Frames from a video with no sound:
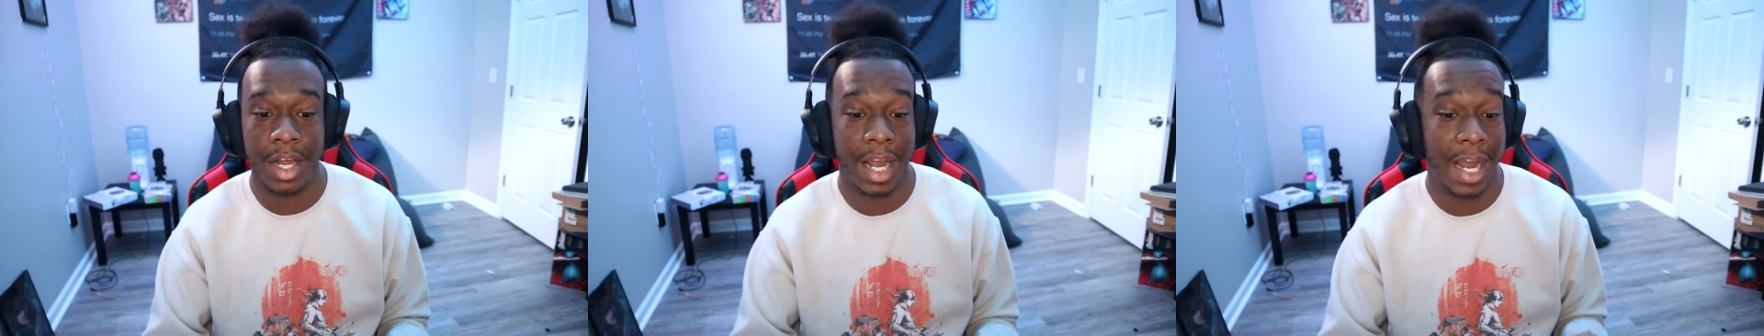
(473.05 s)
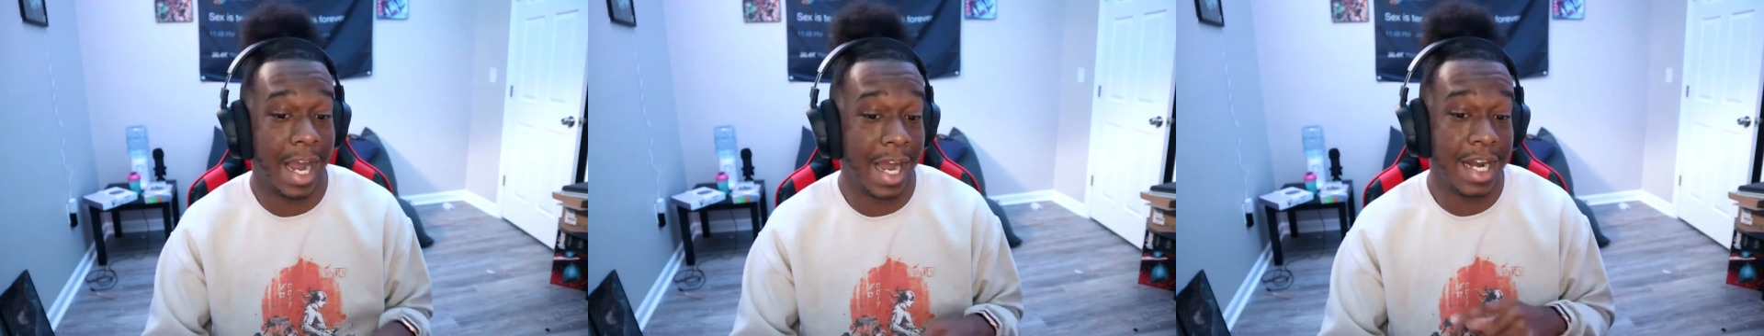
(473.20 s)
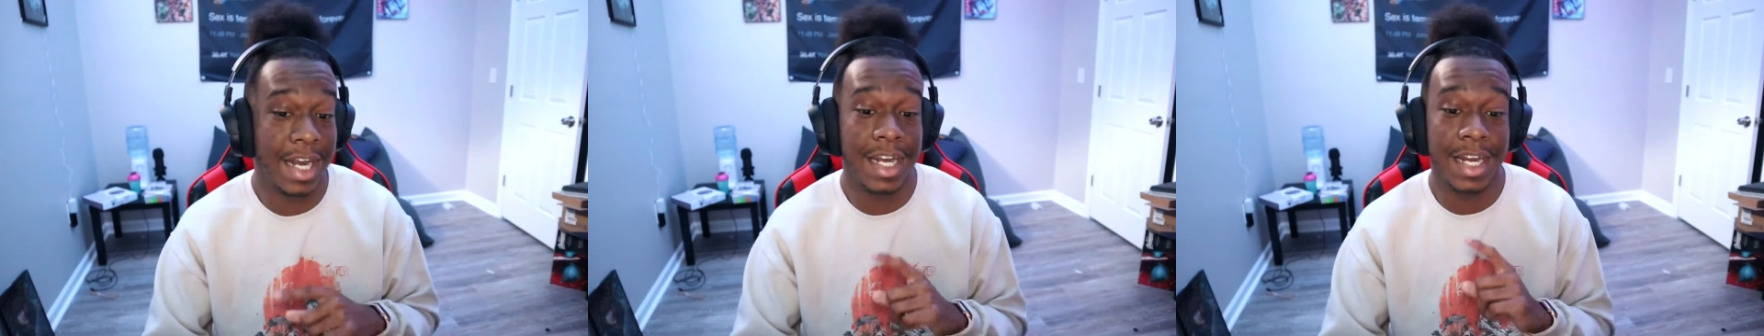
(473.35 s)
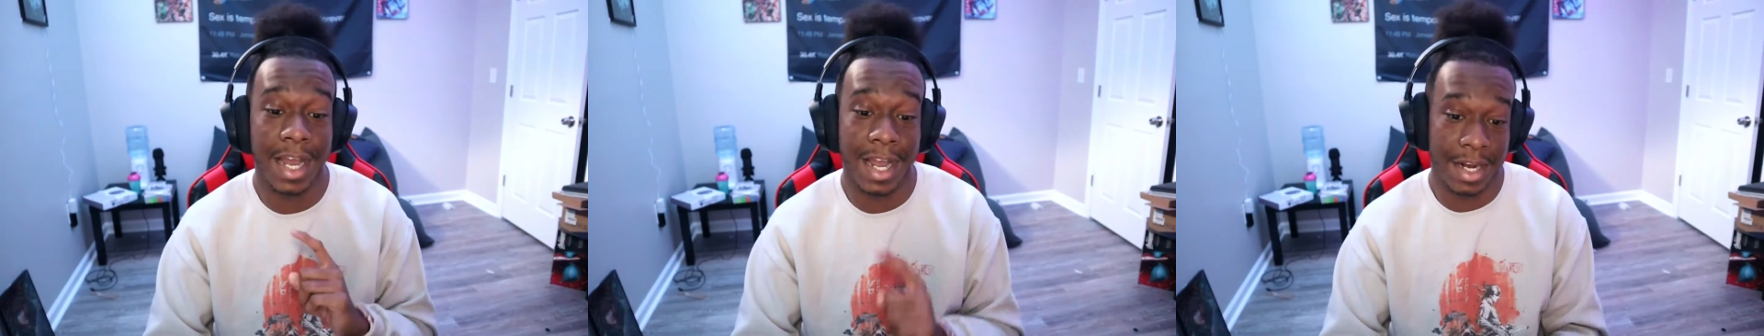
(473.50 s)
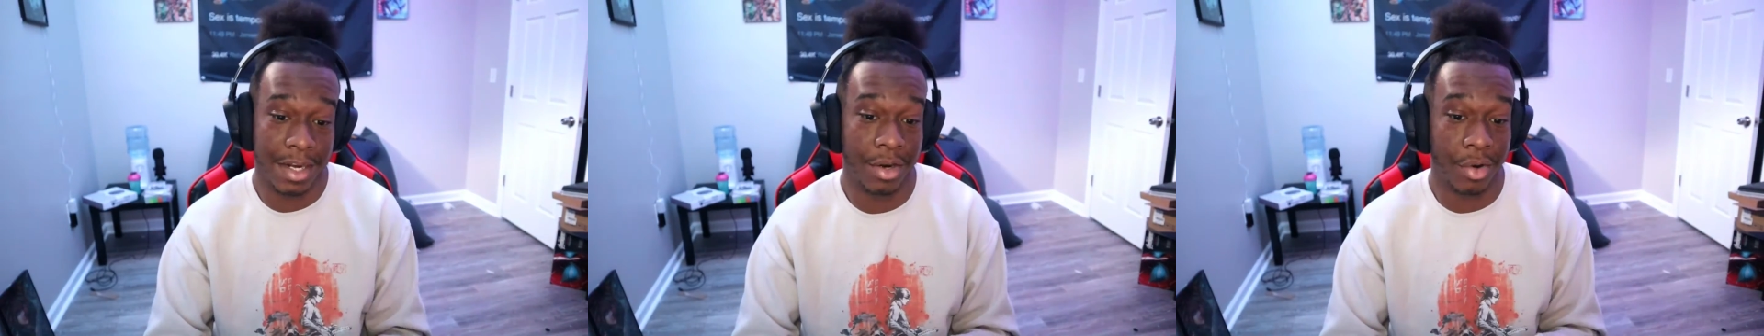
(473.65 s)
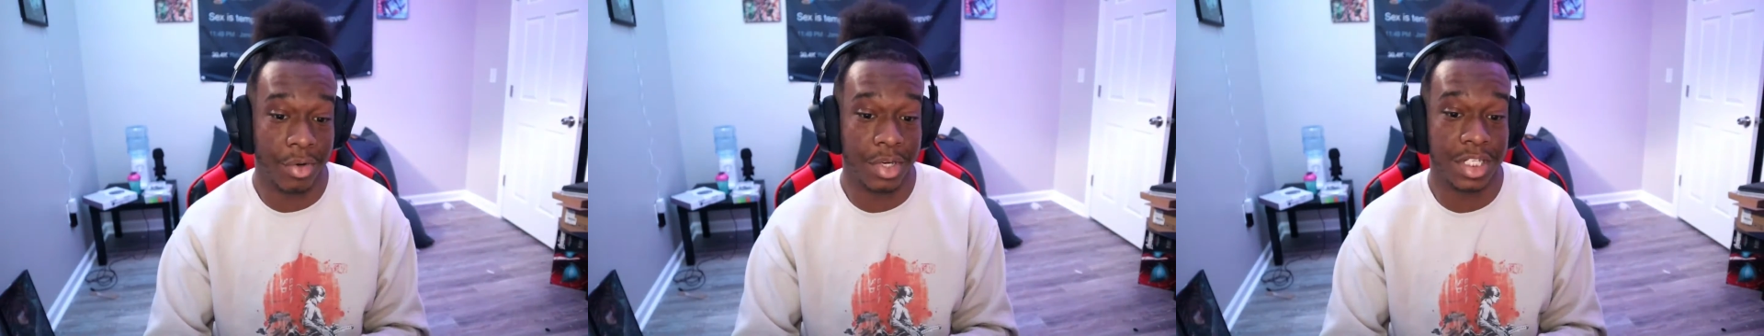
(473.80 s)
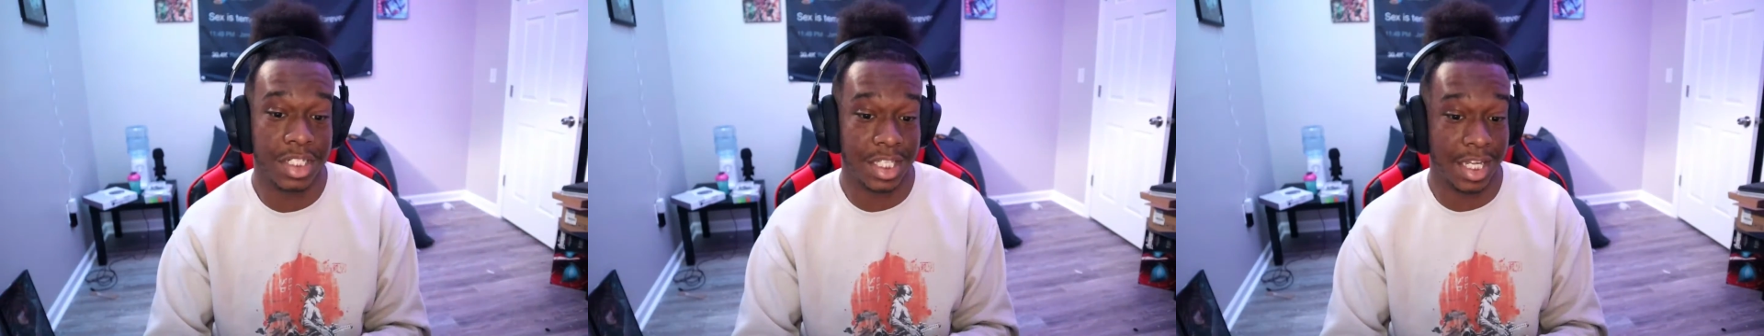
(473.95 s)
I did not
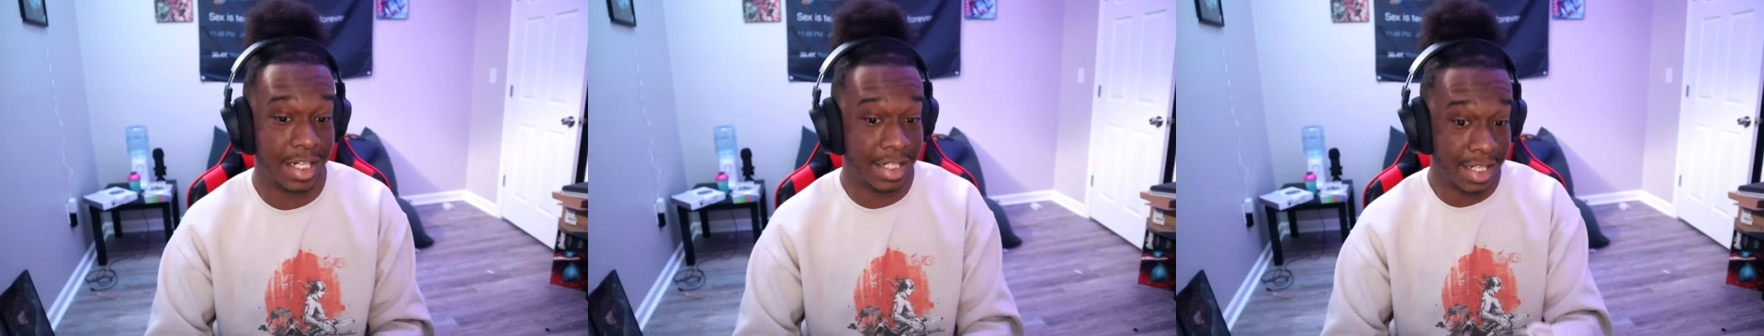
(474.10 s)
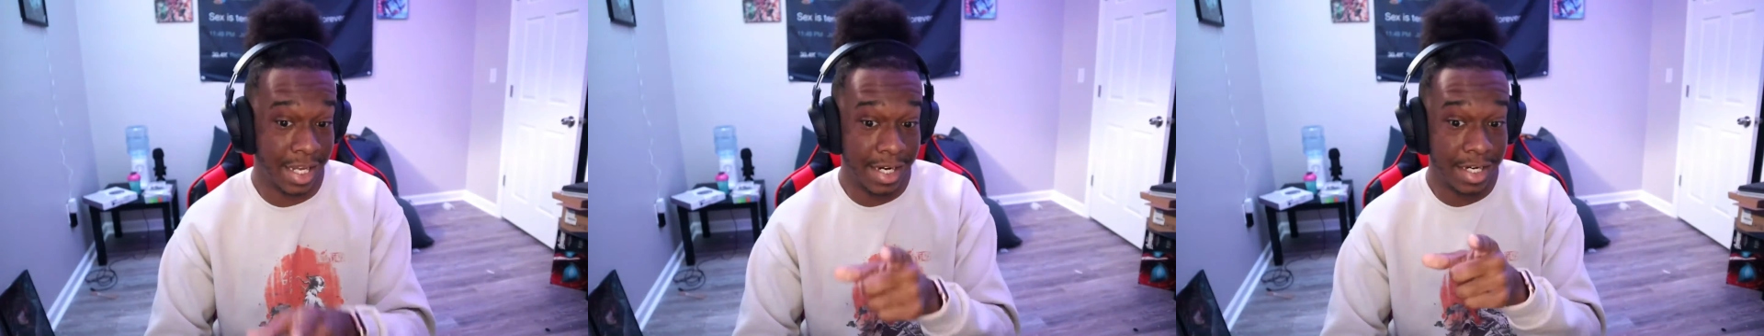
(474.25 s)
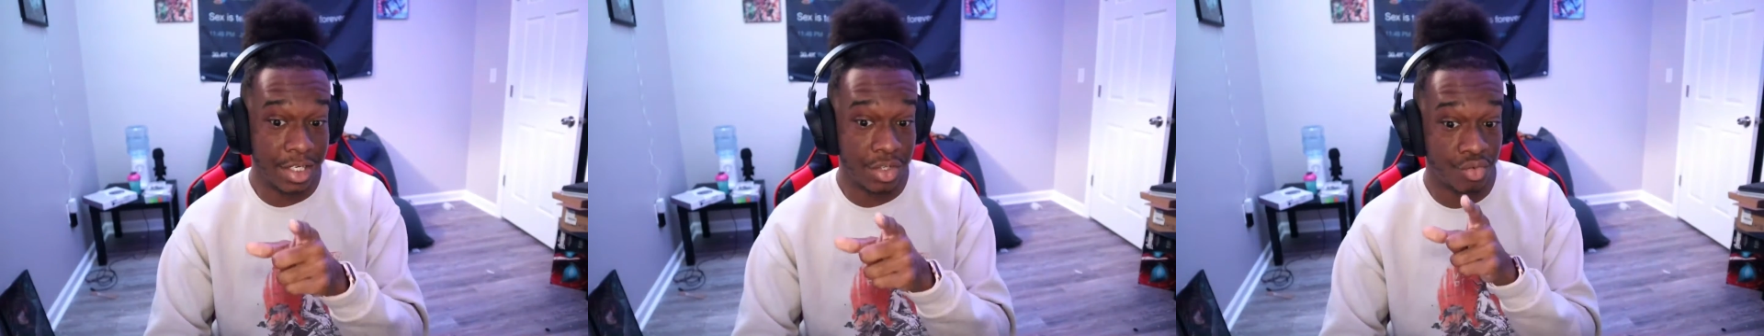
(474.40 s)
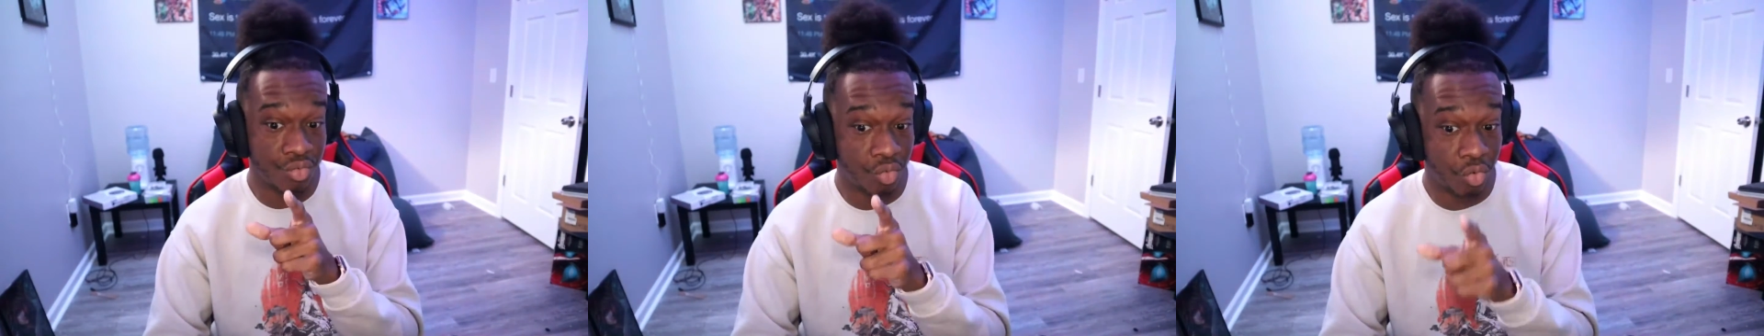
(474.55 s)
notice that that is